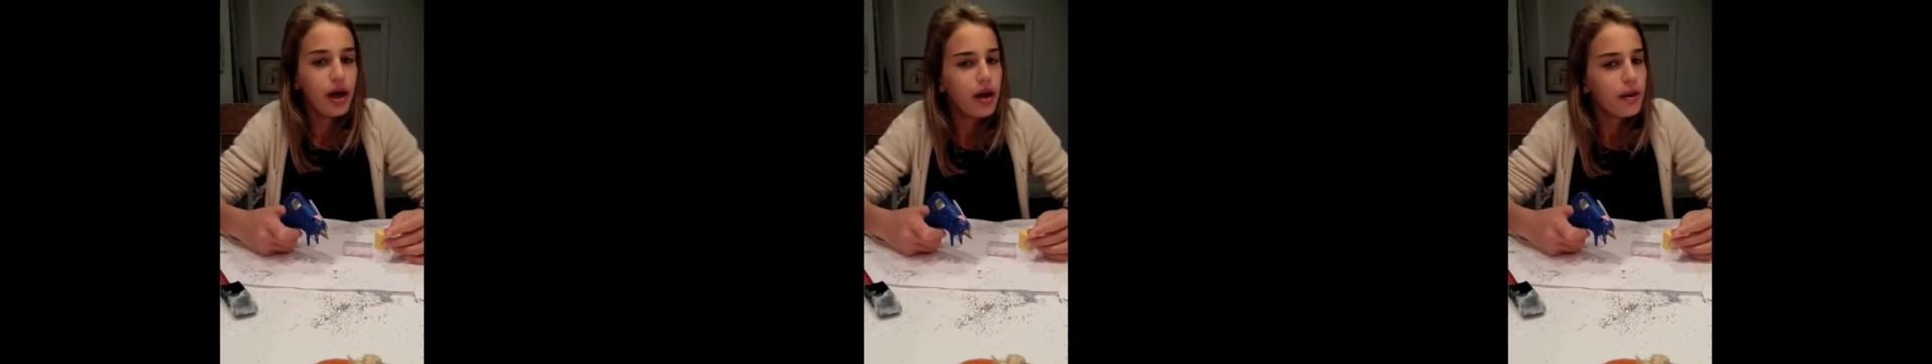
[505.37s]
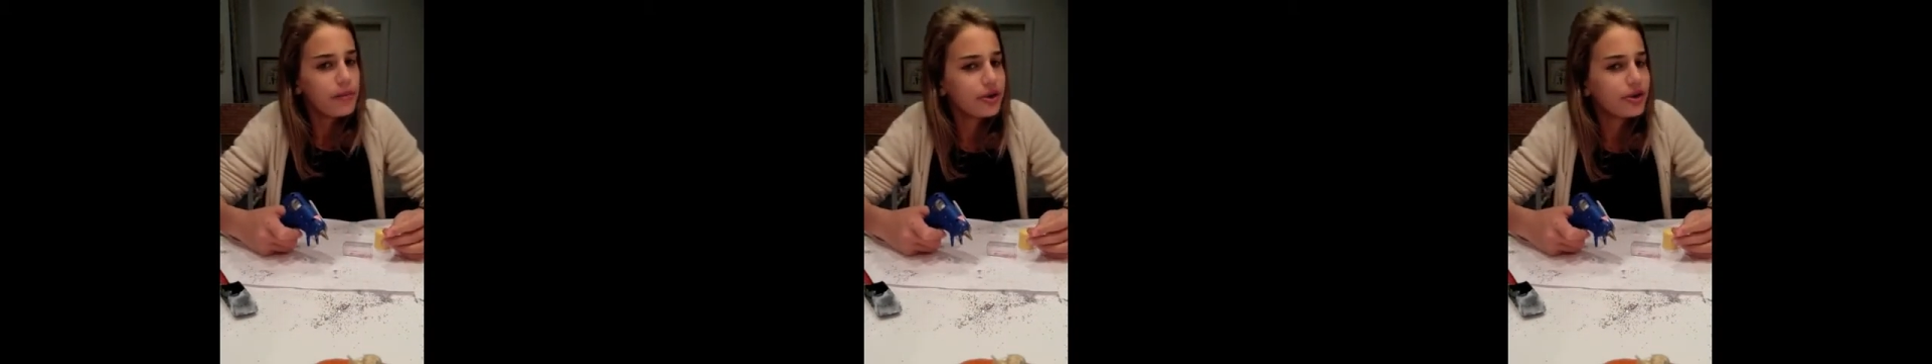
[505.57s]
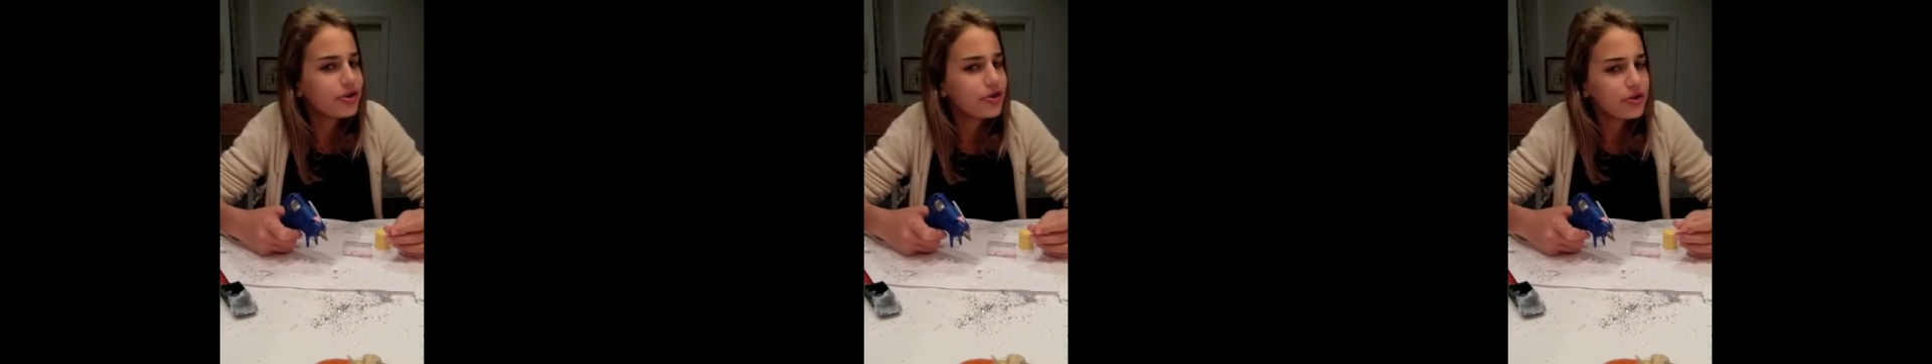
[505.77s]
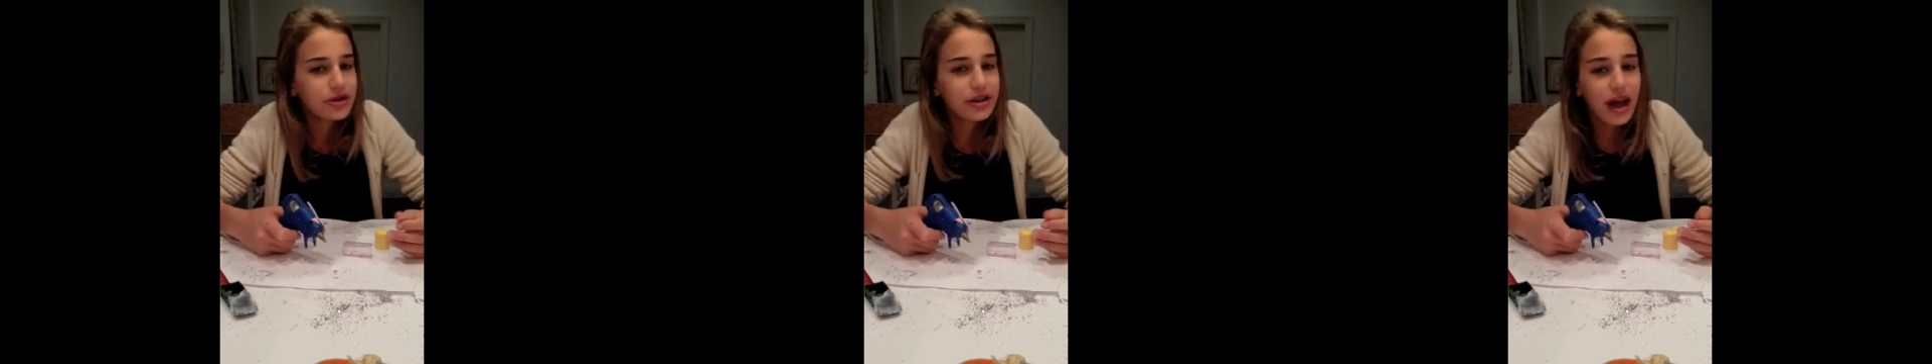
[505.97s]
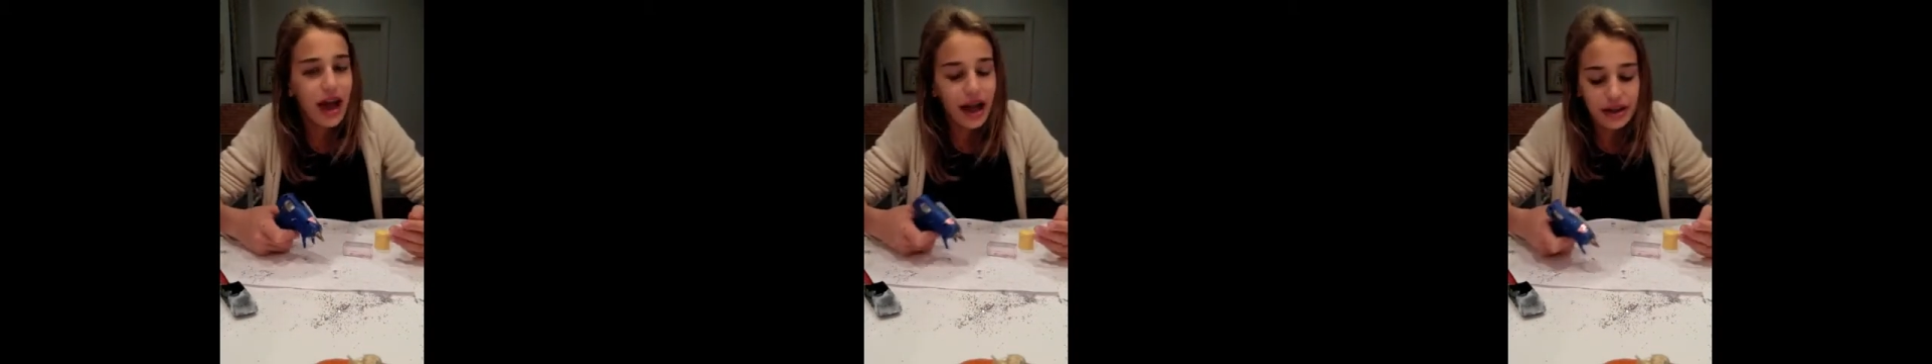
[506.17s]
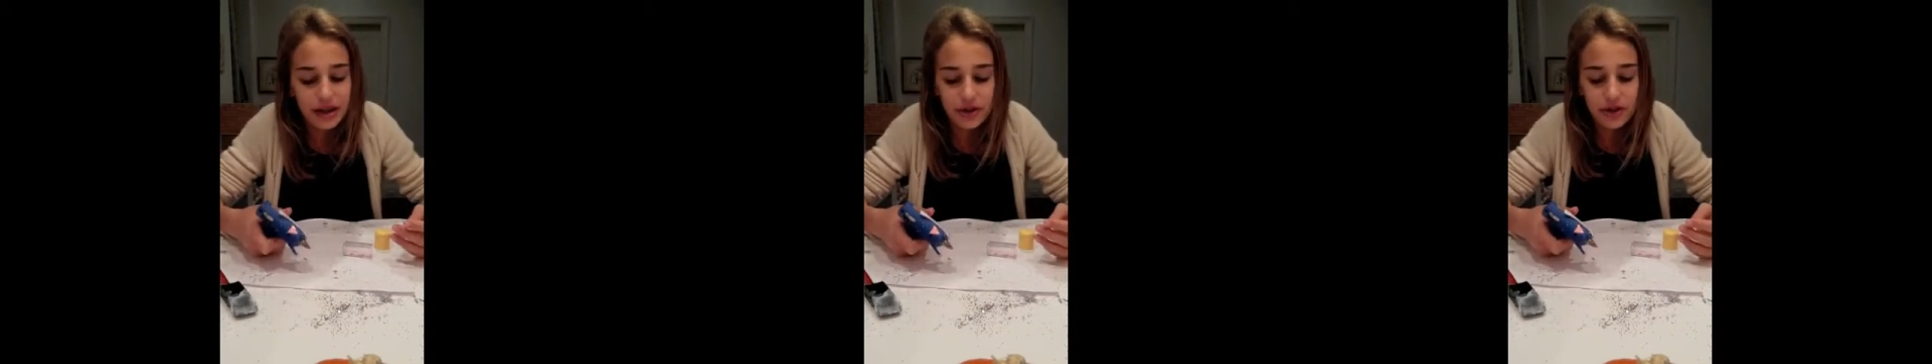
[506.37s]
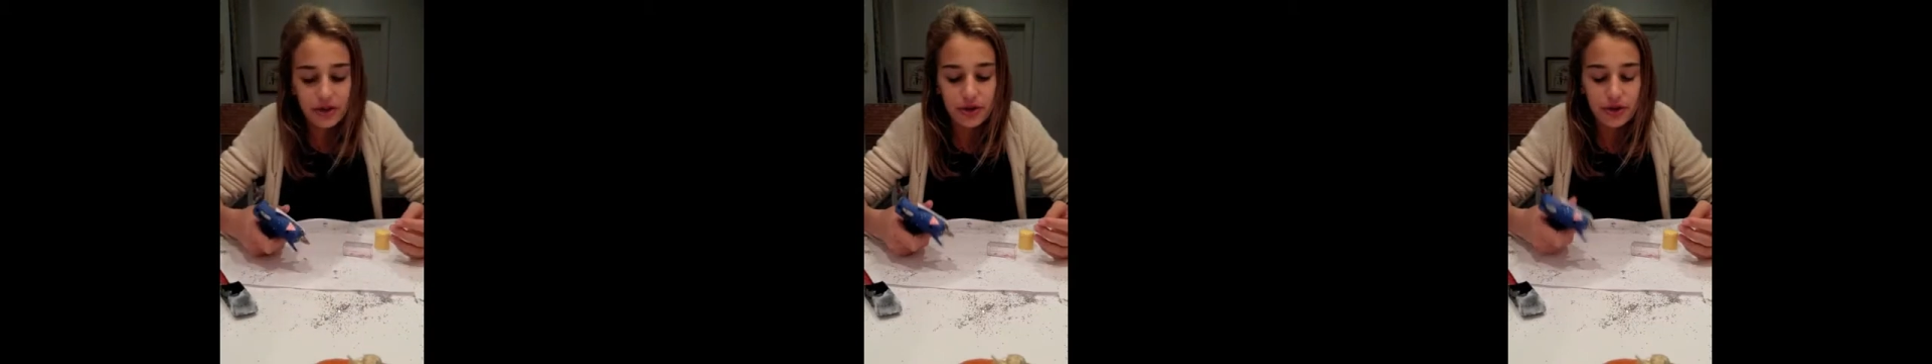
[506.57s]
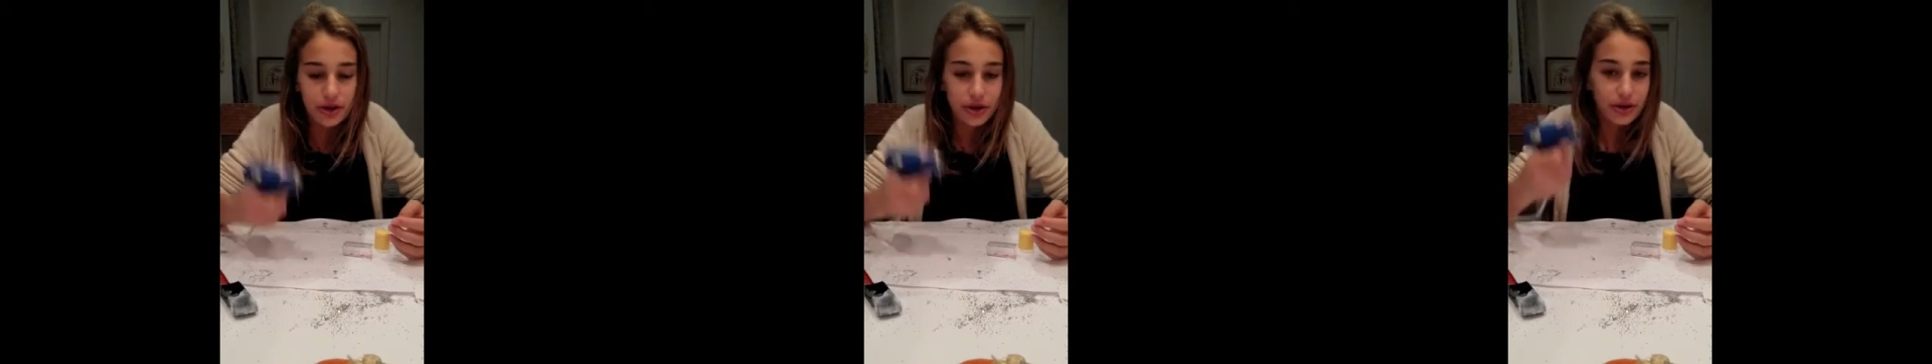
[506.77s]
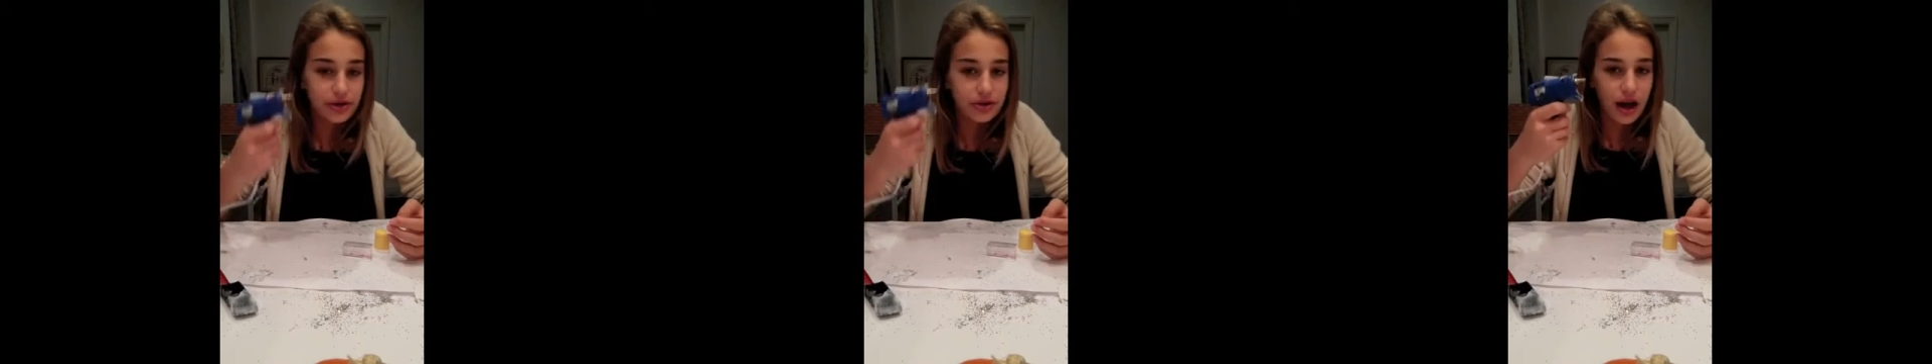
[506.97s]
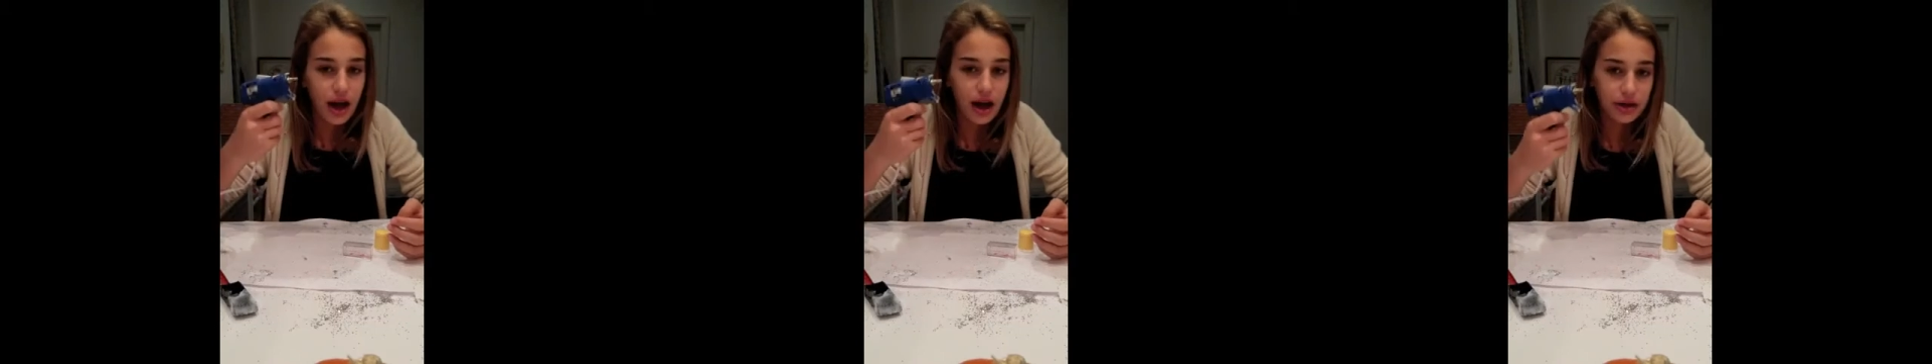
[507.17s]
You could use tacky glue, you could use
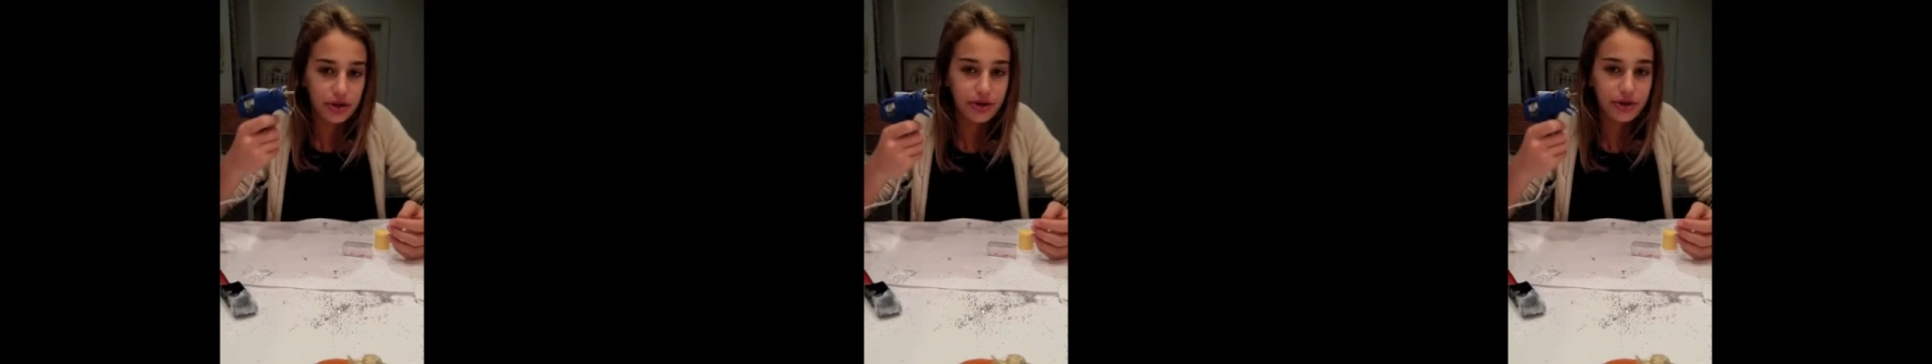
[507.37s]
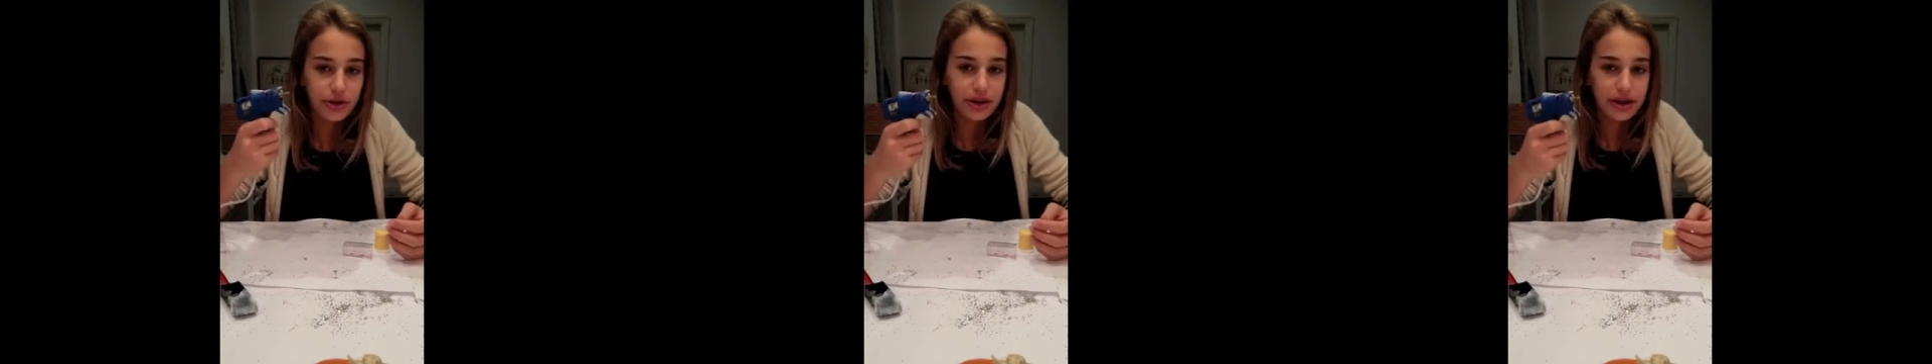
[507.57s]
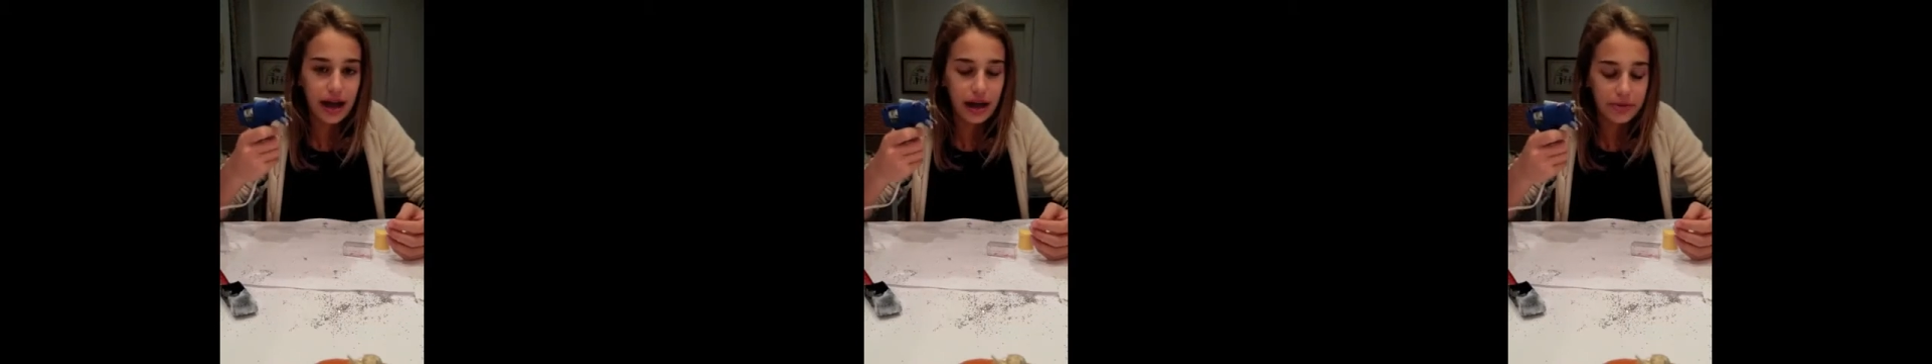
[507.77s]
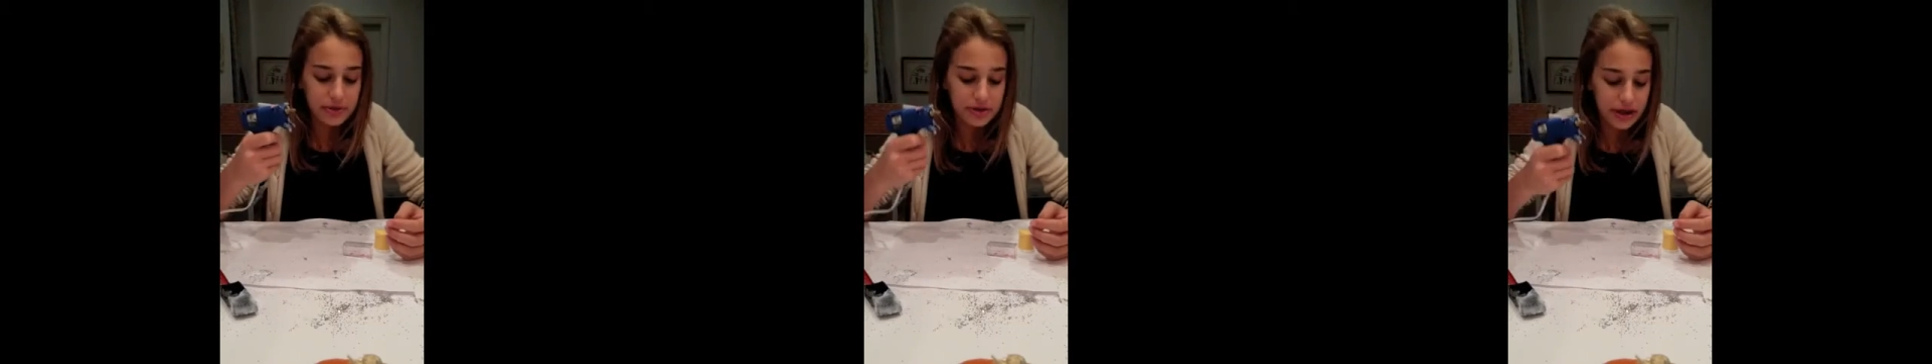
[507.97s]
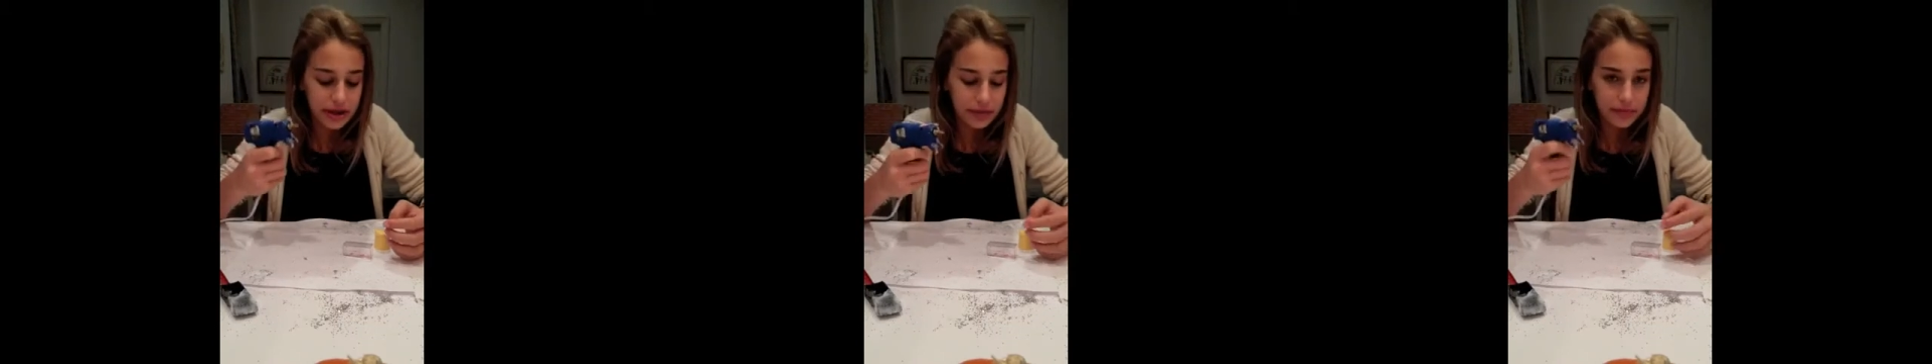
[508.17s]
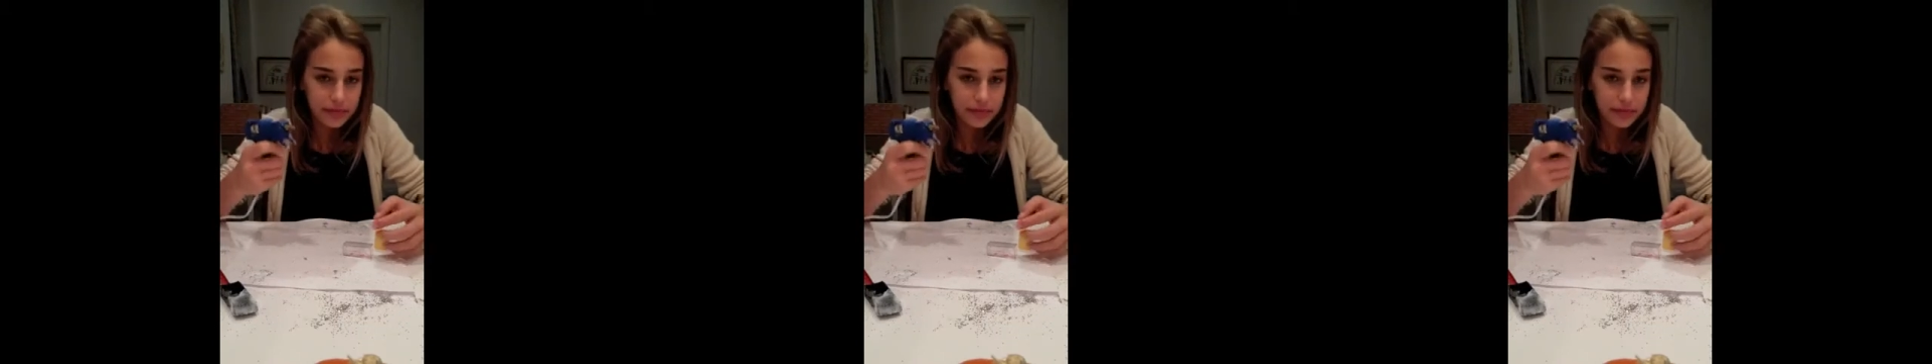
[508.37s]
hot glue gun like I'm using.